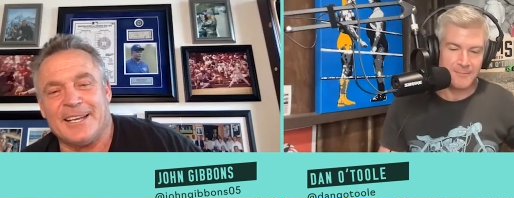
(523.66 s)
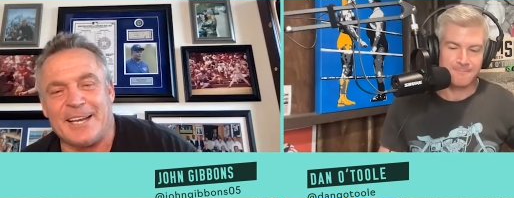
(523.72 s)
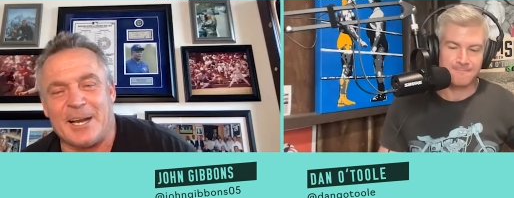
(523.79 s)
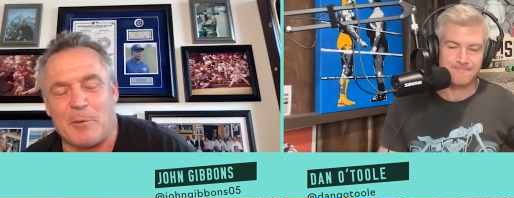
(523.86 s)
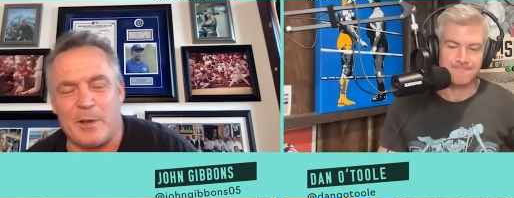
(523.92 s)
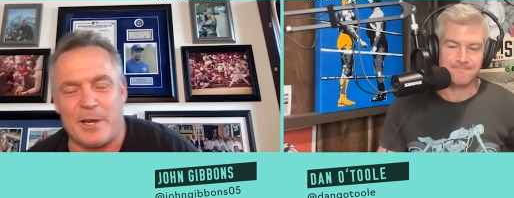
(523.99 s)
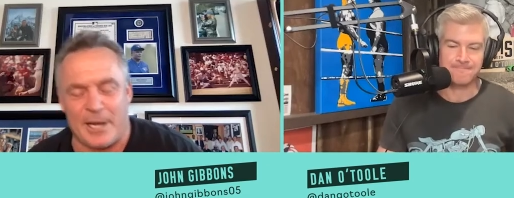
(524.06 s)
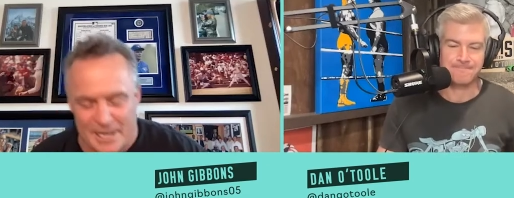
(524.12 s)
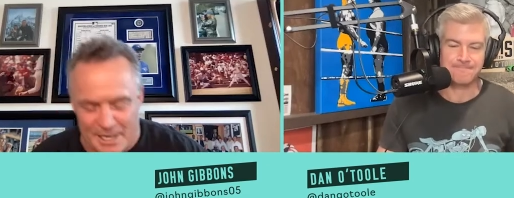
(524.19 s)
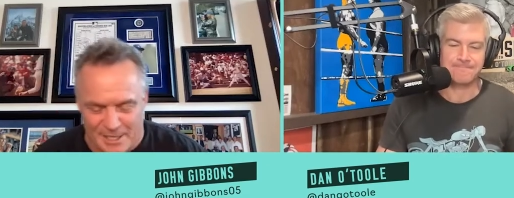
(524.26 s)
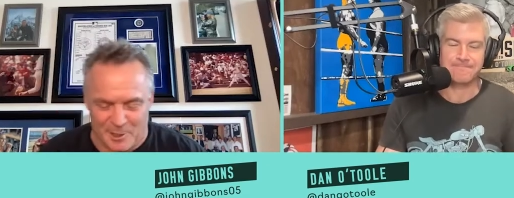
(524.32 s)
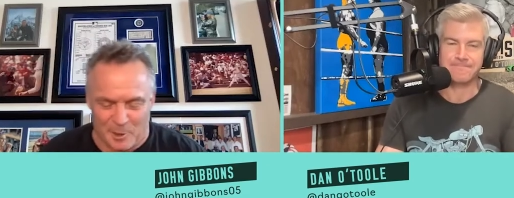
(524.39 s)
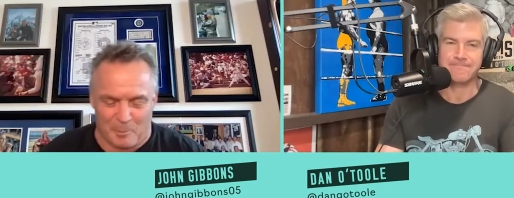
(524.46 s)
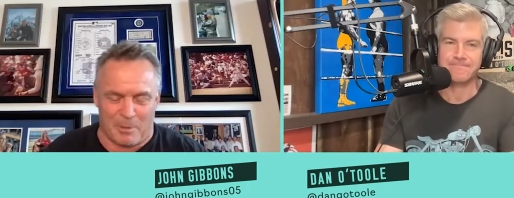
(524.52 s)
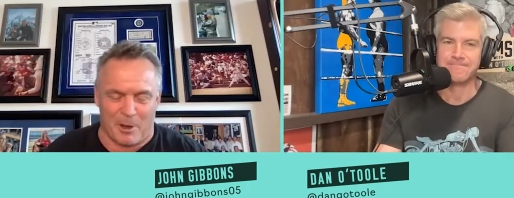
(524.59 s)
Speaker 1: And I got a
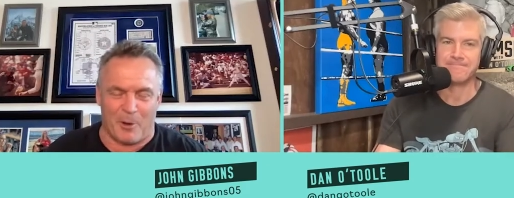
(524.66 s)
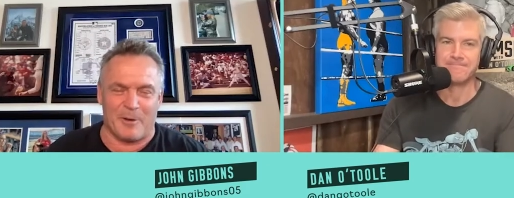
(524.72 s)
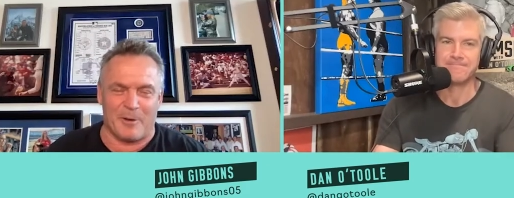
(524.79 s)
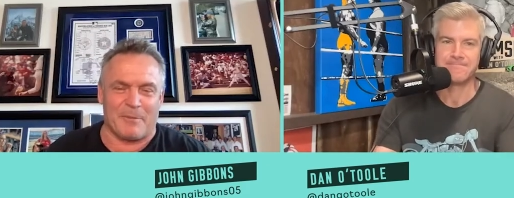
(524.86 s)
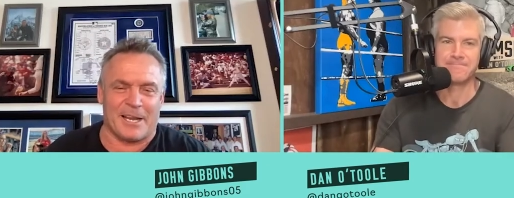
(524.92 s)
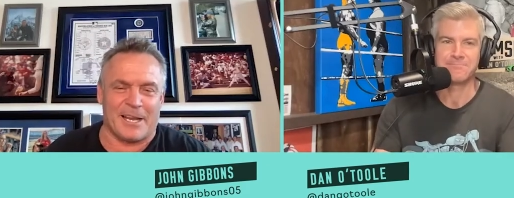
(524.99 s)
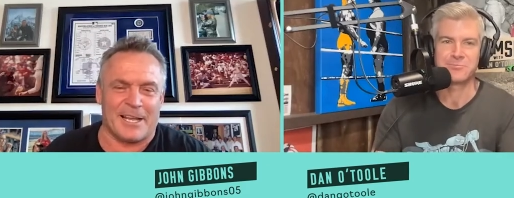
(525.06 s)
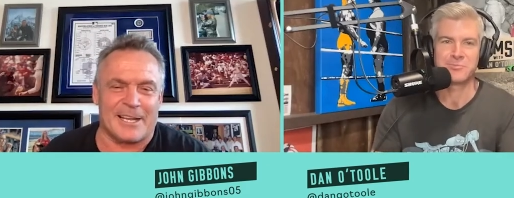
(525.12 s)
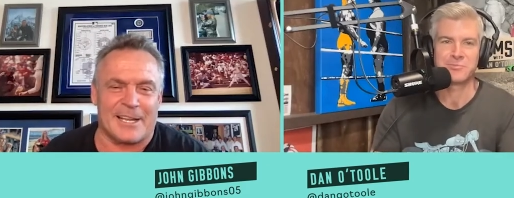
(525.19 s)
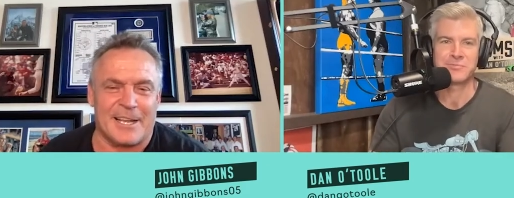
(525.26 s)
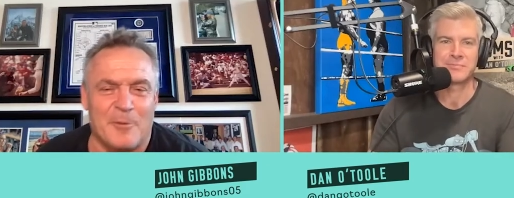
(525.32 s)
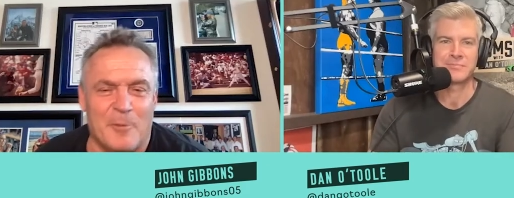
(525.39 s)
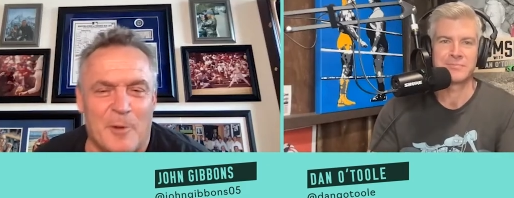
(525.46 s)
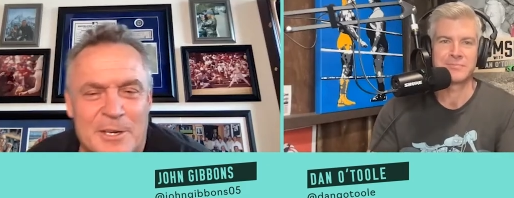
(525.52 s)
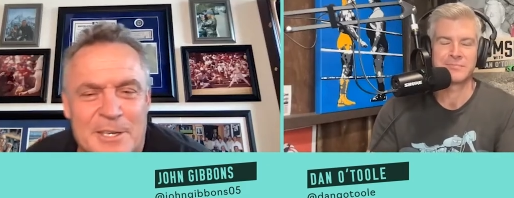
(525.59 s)
little bow in my leg. I
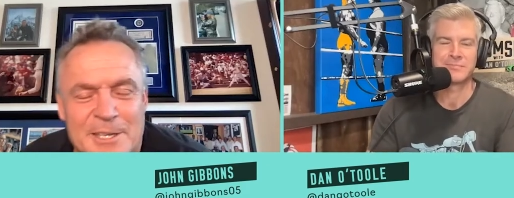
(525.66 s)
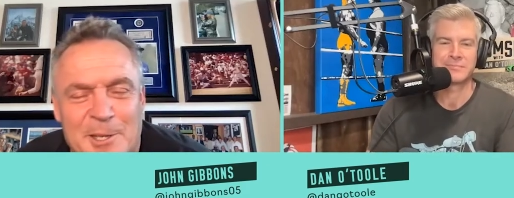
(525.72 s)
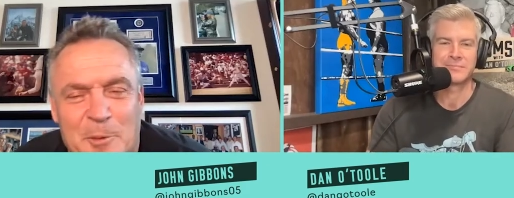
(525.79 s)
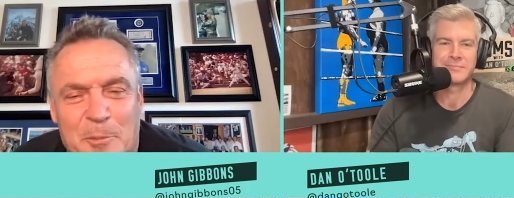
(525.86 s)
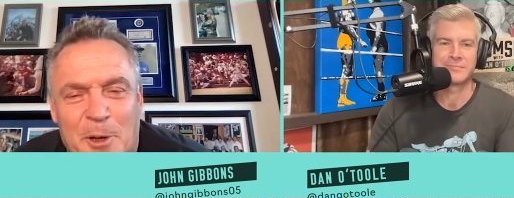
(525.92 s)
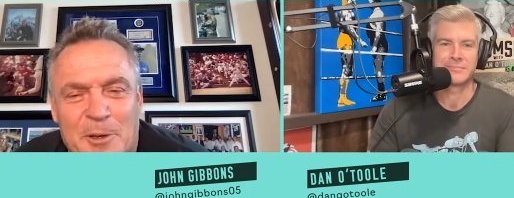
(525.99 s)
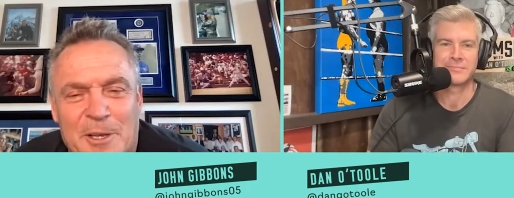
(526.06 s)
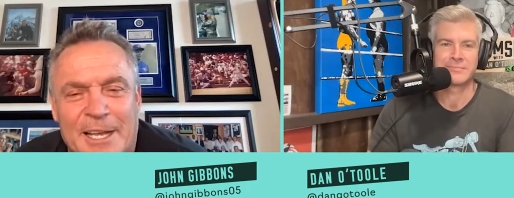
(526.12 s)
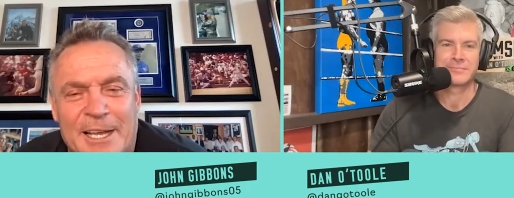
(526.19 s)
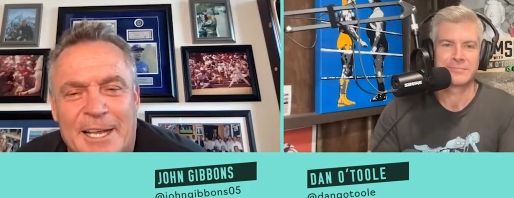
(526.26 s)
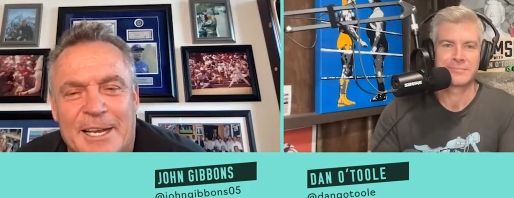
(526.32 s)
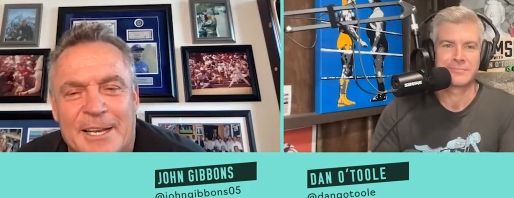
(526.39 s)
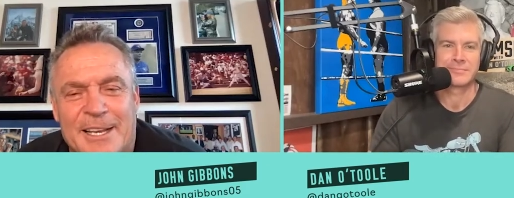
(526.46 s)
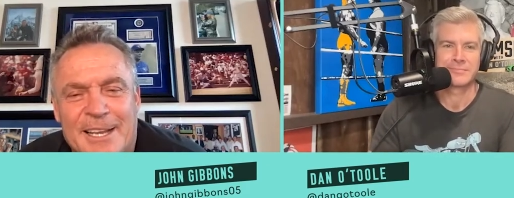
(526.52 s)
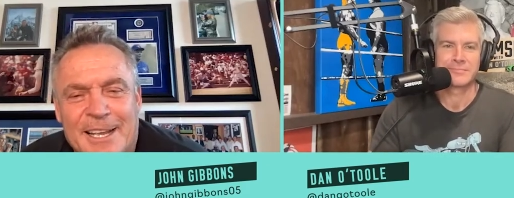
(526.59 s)
walked a little
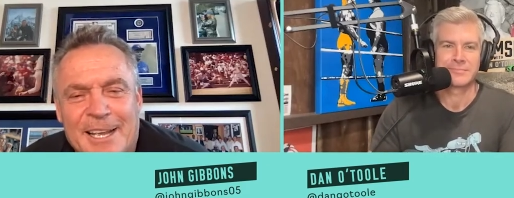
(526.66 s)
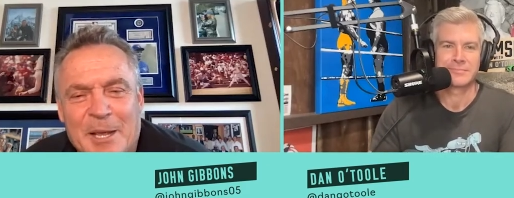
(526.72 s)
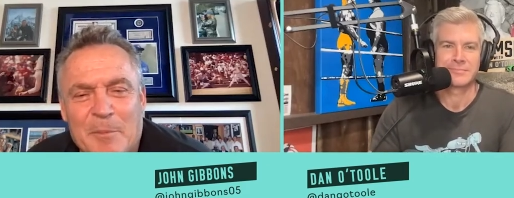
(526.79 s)
bow-legged.